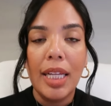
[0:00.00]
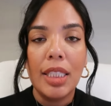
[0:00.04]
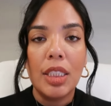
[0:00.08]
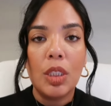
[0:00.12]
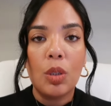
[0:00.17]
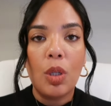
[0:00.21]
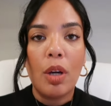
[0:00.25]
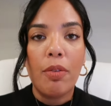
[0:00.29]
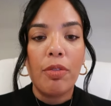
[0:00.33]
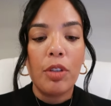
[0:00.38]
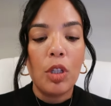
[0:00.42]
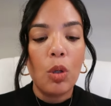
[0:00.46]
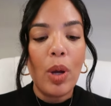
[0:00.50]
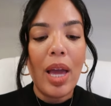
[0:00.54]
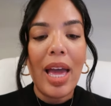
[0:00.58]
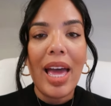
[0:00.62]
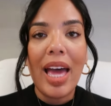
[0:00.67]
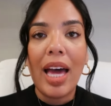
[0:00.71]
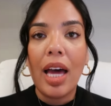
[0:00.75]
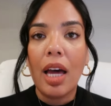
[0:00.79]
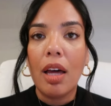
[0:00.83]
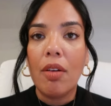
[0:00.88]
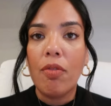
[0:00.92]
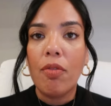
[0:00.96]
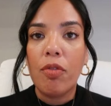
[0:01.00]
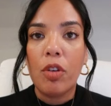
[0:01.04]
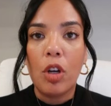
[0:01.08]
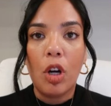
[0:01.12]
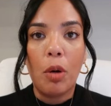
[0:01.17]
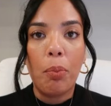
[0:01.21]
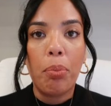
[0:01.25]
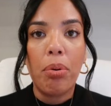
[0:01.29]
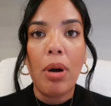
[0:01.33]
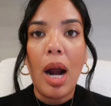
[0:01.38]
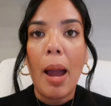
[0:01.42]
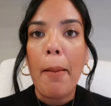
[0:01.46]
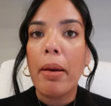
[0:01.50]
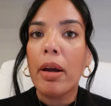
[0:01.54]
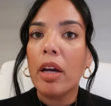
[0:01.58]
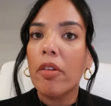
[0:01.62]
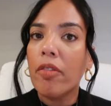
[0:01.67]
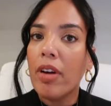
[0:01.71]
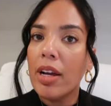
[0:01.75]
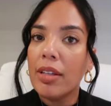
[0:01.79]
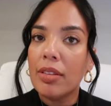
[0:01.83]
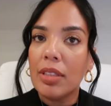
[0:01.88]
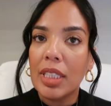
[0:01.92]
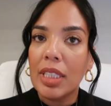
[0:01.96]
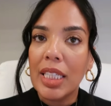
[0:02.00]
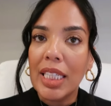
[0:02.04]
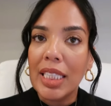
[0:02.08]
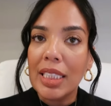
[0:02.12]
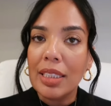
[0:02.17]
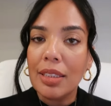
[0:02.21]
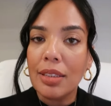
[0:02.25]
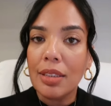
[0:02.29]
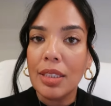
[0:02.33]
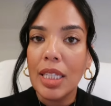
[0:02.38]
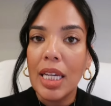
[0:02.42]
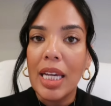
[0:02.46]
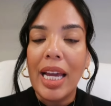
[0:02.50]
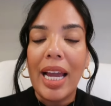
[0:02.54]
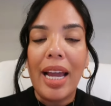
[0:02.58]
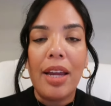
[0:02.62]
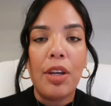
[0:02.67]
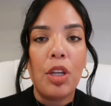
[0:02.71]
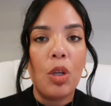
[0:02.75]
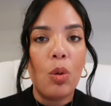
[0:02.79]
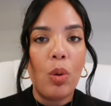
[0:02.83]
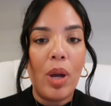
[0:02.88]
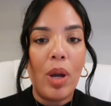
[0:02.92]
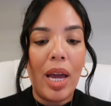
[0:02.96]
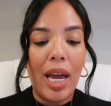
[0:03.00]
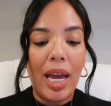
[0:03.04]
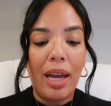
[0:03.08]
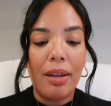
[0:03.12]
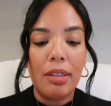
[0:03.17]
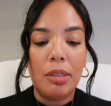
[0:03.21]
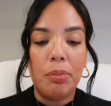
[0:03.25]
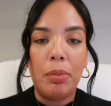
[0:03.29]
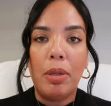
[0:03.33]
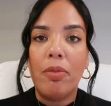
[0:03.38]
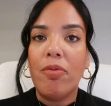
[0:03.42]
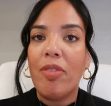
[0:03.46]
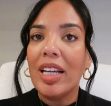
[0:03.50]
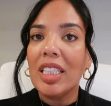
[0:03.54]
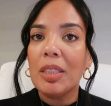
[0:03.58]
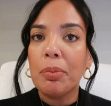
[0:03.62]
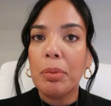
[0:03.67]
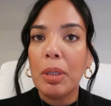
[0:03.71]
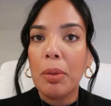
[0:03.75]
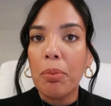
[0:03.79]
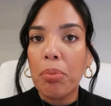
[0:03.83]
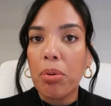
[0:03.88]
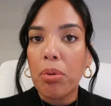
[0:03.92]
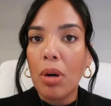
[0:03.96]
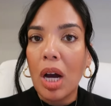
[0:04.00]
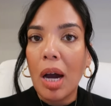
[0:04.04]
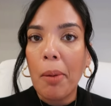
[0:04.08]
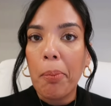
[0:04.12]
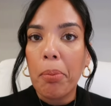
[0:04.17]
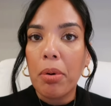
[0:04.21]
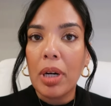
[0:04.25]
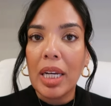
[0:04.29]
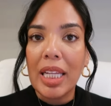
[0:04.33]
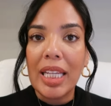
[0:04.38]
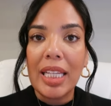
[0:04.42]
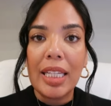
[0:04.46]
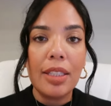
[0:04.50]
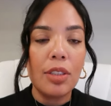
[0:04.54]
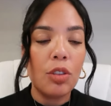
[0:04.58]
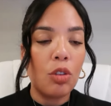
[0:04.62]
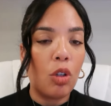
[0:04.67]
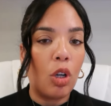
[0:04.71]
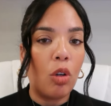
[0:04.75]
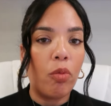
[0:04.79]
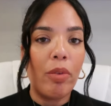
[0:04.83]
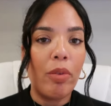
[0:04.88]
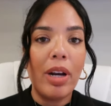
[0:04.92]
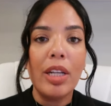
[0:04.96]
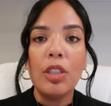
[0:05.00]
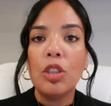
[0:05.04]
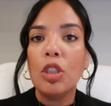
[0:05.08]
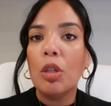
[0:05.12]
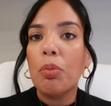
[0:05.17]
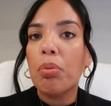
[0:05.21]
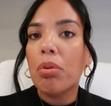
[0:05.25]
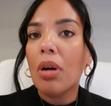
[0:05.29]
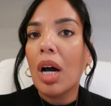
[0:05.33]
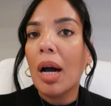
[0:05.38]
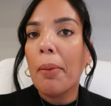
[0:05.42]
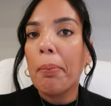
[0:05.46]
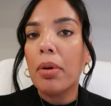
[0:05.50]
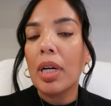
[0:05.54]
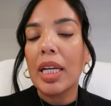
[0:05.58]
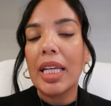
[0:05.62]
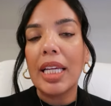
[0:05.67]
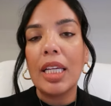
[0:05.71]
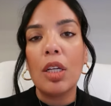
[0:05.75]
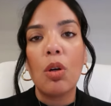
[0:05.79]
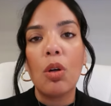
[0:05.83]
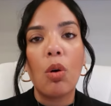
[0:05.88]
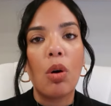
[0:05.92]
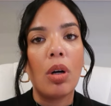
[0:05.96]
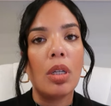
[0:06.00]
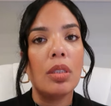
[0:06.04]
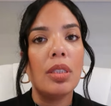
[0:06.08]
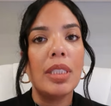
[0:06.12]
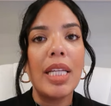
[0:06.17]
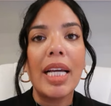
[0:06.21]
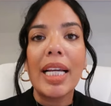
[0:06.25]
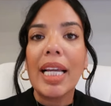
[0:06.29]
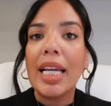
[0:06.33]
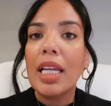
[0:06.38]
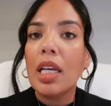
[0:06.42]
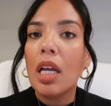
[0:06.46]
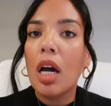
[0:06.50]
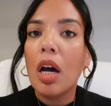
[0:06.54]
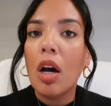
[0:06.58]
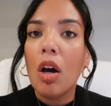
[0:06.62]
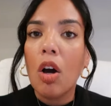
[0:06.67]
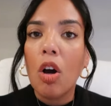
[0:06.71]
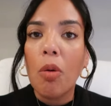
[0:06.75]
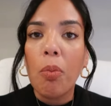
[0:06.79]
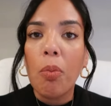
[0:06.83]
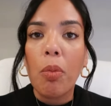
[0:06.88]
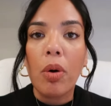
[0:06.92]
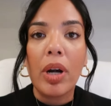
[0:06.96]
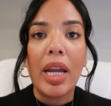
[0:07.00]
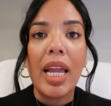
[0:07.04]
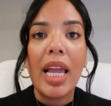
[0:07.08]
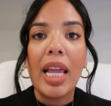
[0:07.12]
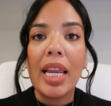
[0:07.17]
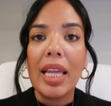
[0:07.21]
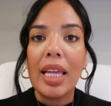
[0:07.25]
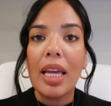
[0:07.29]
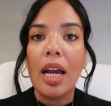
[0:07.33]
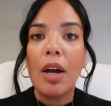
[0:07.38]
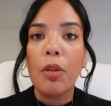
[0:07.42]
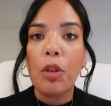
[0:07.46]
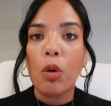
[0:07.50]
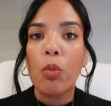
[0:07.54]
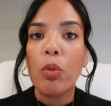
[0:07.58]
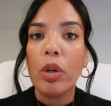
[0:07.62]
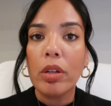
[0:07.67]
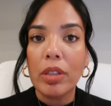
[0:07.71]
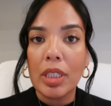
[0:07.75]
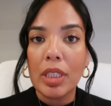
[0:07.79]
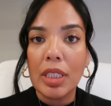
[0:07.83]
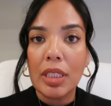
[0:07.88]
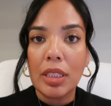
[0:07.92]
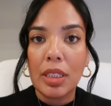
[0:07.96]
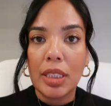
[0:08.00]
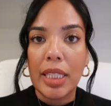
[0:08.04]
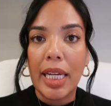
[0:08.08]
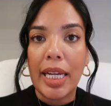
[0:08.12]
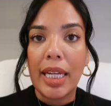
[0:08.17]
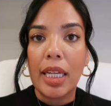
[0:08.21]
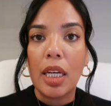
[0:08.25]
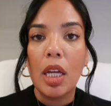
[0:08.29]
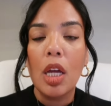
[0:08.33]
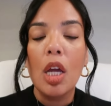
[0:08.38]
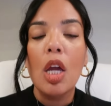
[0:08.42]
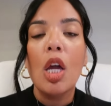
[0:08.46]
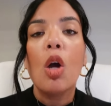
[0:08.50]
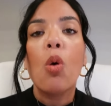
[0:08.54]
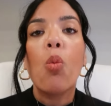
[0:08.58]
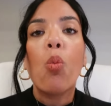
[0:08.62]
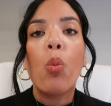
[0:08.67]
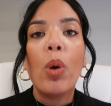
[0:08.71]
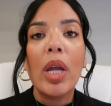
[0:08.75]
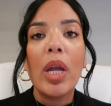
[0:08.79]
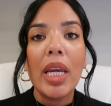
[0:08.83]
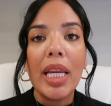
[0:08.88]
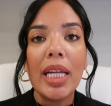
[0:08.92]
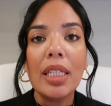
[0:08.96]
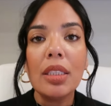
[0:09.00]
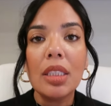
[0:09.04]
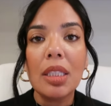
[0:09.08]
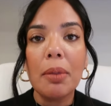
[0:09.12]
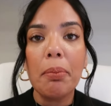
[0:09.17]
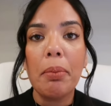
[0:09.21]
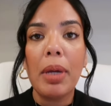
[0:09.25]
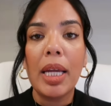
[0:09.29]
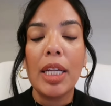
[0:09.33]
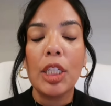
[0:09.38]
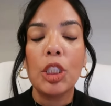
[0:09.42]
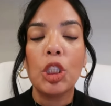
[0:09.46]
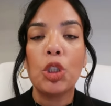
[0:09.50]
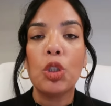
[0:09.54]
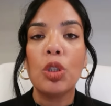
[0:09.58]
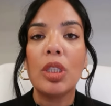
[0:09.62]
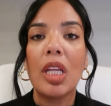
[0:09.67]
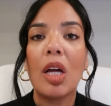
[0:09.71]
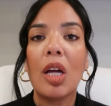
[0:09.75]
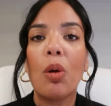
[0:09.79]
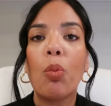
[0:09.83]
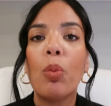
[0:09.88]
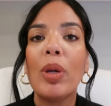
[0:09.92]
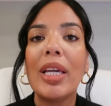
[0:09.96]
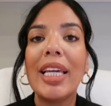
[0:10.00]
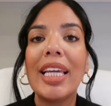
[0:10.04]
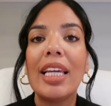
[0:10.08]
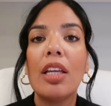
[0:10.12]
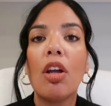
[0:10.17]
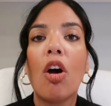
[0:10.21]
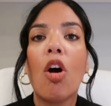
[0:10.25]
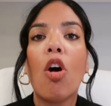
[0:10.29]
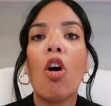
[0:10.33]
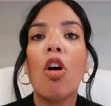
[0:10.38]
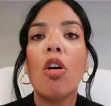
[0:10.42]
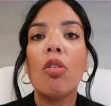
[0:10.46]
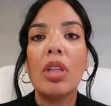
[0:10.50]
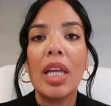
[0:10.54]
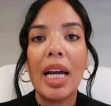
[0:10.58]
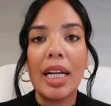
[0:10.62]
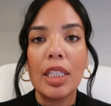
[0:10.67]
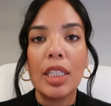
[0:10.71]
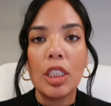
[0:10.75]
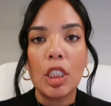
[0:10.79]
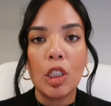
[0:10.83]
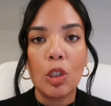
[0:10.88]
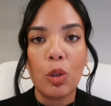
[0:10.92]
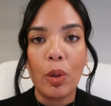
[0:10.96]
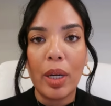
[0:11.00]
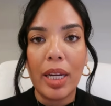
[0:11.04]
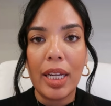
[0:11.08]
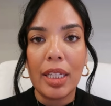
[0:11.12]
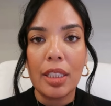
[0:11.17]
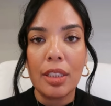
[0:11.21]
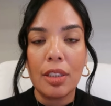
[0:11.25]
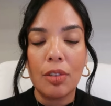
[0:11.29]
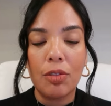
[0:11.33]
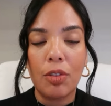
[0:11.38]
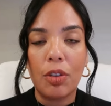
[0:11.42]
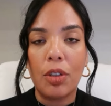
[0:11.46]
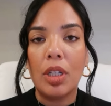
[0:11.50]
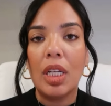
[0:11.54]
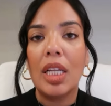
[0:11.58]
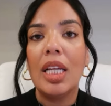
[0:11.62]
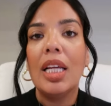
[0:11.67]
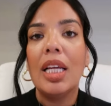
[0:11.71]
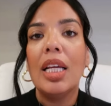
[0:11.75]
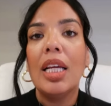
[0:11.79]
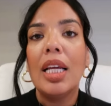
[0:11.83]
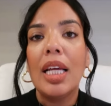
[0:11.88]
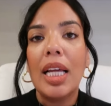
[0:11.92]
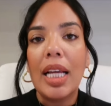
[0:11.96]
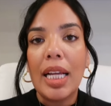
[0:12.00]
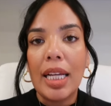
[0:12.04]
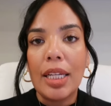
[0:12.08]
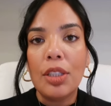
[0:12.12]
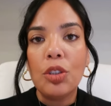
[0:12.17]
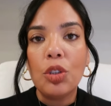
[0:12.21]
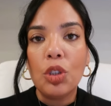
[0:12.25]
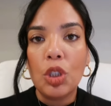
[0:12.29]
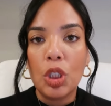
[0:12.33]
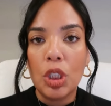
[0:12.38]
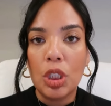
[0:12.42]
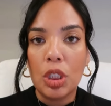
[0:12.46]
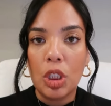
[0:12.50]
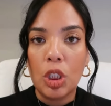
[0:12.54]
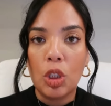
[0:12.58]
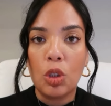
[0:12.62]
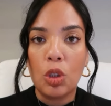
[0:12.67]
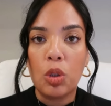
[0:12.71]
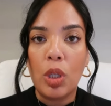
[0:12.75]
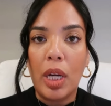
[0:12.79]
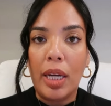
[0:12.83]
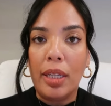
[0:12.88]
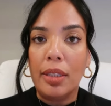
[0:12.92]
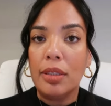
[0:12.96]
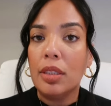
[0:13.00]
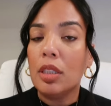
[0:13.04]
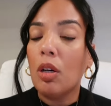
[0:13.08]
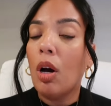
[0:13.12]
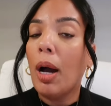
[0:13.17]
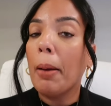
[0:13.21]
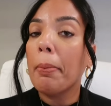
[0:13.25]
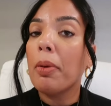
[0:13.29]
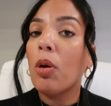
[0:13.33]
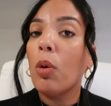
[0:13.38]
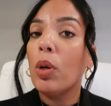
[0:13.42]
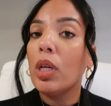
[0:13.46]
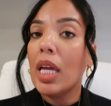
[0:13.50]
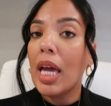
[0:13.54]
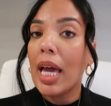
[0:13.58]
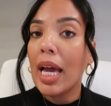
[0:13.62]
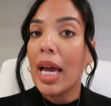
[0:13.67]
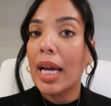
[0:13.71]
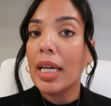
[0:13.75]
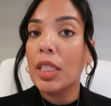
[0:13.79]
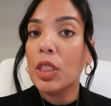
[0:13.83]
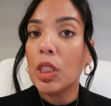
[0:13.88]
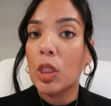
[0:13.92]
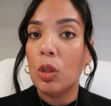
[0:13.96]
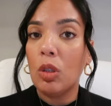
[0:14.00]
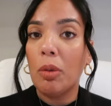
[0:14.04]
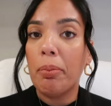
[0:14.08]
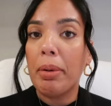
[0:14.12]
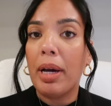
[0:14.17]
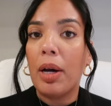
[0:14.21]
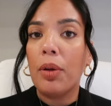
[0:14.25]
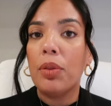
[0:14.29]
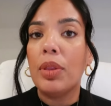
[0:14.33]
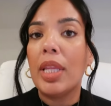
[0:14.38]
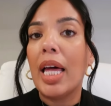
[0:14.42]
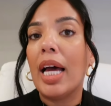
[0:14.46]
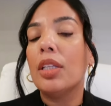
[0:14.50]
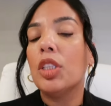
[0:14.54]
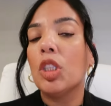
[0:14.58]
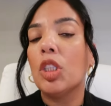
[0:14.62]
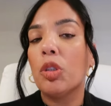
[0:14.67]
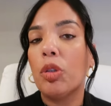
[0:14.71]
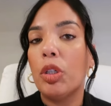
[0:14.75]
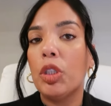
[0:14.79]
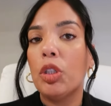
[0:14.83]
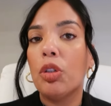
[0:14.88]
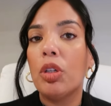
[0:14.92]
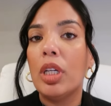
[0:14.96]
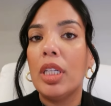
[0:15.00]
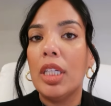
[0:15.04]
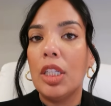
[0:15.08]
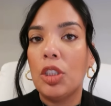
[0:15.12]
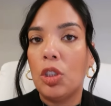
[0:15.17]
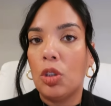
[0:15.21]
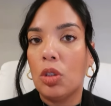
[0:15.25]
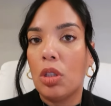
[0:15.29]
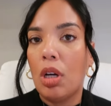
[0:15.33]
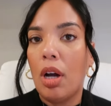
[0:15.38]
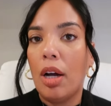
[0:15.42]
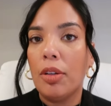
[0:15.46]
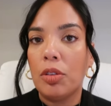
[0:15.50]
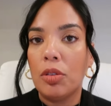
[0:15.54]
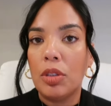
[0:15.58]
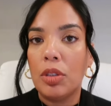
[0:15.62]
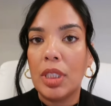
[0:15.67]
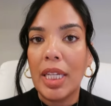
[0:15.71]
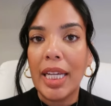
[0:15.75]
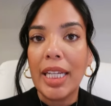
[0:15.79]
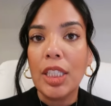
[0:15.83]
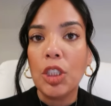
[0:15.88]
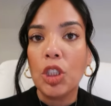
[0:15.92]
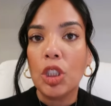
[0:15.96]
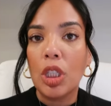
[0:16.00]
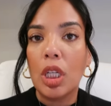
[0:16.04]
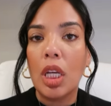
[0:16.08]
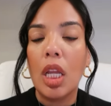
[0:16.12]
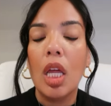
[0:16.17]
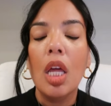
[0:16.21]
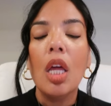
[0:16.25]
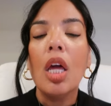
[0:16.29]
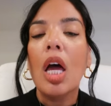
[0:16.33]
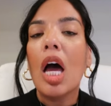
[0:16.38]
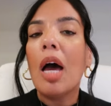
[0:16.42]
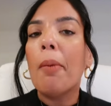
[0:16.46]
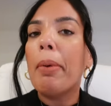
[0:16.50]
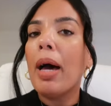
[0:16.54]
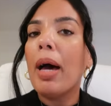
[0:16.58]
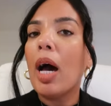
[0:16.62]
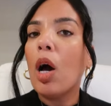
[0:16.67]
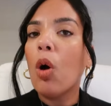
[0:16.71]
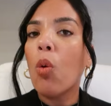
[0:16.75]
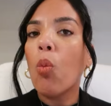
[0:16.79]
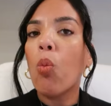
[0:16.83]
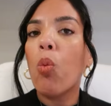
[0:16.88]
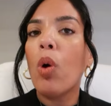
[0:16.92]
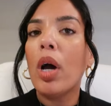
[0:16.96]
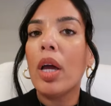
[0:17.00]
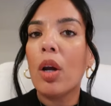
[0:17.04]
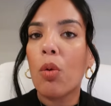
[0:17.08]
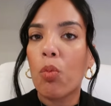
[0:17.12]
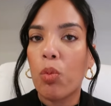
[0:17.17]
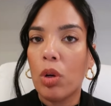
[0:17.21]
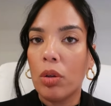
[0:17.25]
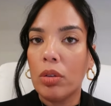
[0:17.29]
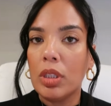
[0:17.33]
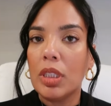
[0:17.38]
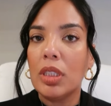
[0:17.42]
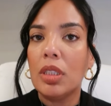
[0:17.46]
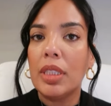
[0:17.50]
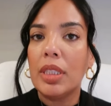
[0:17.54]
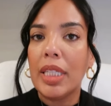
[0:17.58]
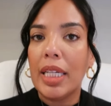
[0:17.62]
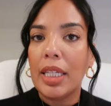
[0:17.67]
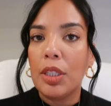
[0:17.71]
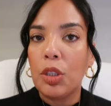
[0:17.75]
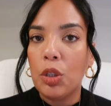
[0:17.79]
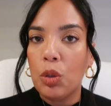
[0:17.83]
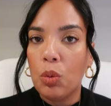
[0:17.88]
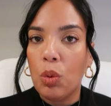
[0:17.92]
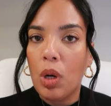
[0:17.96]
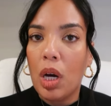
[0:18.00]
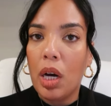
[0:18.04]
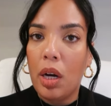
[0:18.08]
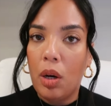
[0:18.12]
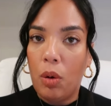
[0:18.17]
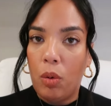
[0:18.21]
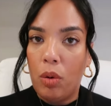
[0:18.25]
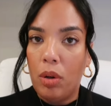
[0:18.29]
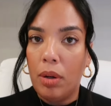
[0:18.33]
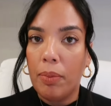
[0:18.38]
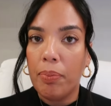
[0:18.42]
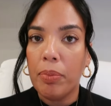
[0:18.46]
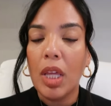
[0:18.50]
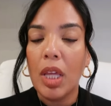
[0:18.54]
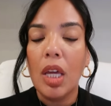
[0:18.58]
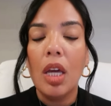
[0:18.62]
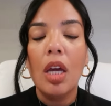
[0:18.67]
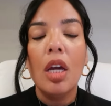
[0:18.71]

So if you have your primary residence and you have some investment properties or a rental property or a second home or any other real estate, we need to make sure that we get all that transferred into your trust. So I'm going to ask you about that during your initial consultation about what real estate you own.